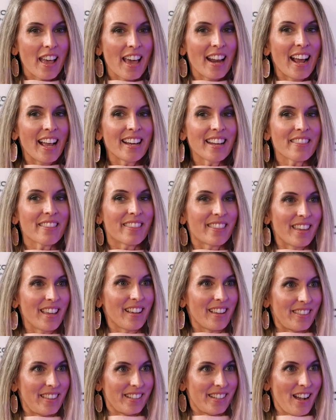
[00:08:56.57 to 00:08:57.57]
And I didn't
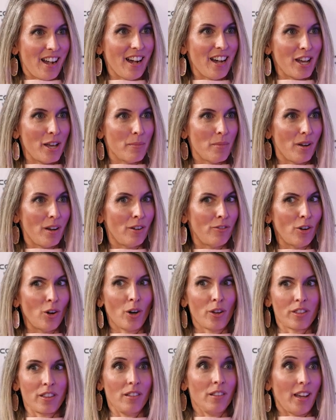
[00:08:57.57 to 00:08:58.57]
think at the time of
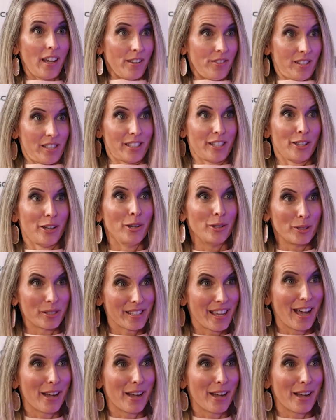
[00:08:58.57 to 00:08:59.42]
all the life skills